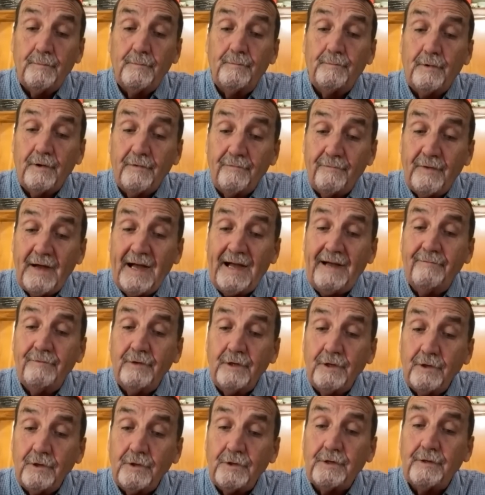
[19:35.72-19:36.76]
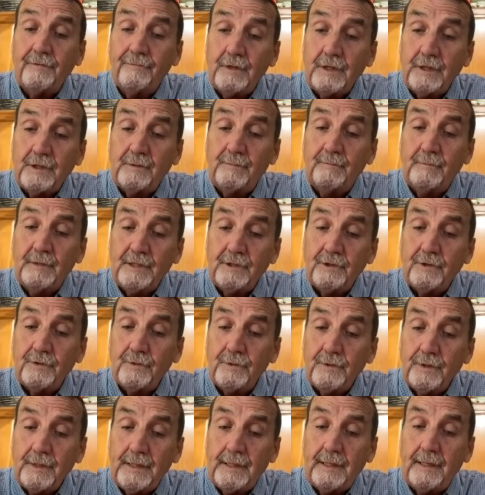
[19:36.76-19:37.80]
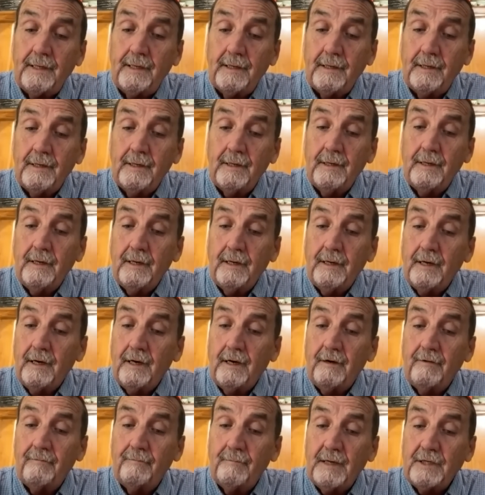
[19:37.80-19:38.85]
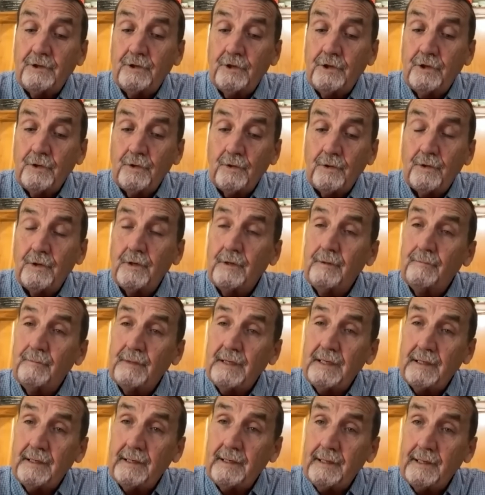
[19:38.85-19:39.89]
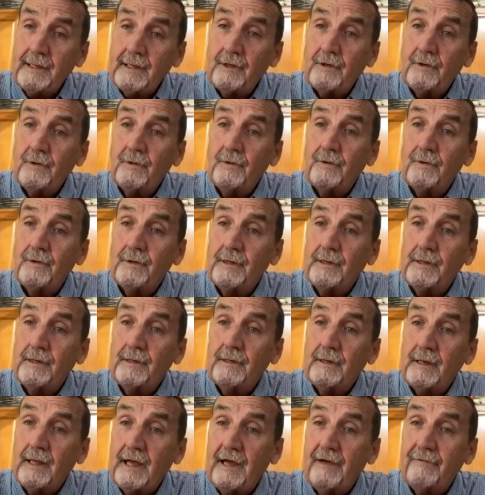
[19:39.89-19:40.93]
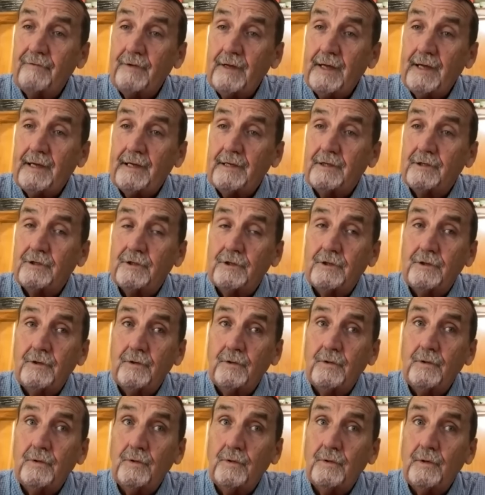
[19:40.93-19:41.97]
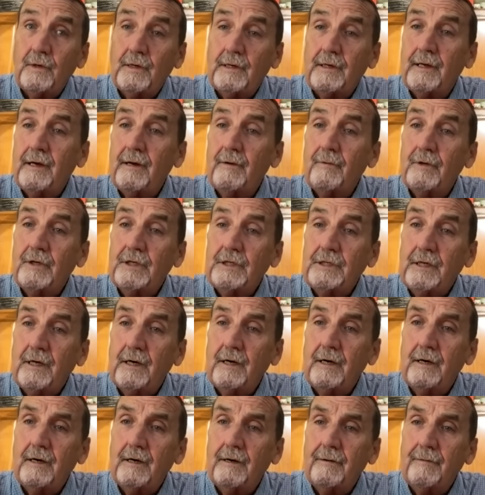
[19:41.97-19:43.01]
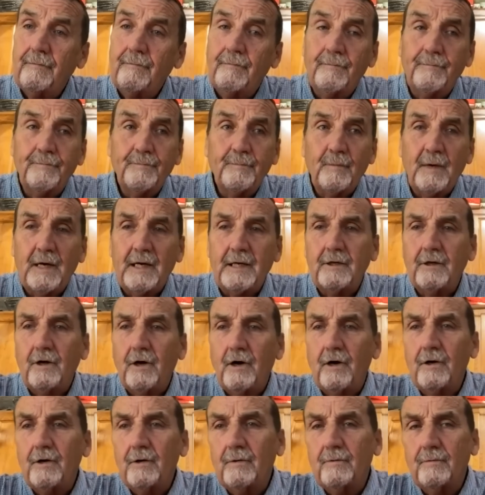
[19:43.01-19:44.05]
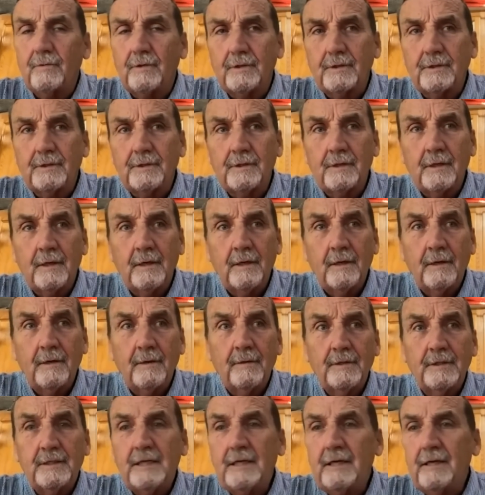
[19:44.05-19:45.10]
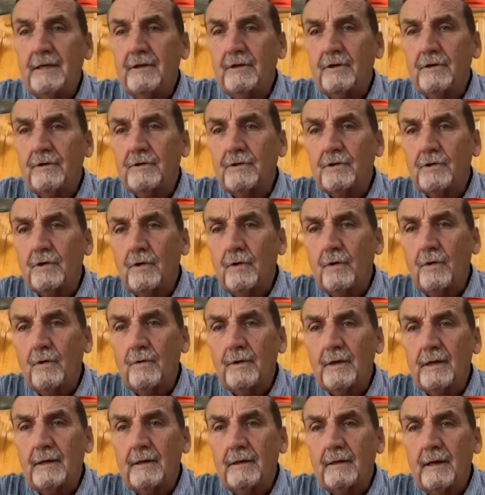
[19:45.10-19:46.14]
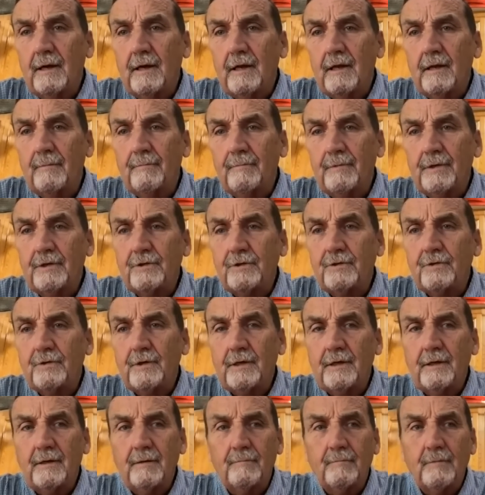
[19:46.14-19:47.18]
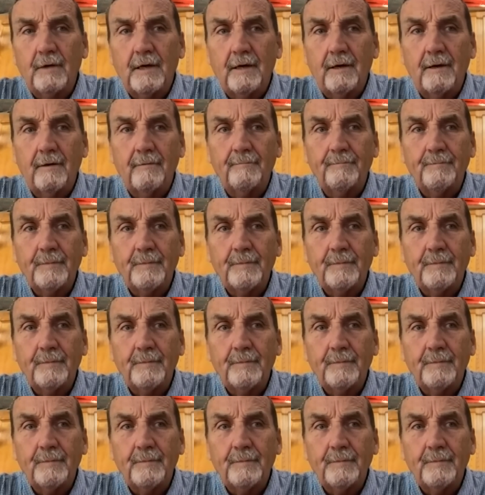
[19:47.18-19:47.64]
but five years of this misery of my children being heckled and laughed at in school, and they were young. My daughter was ten years old in elementary, and my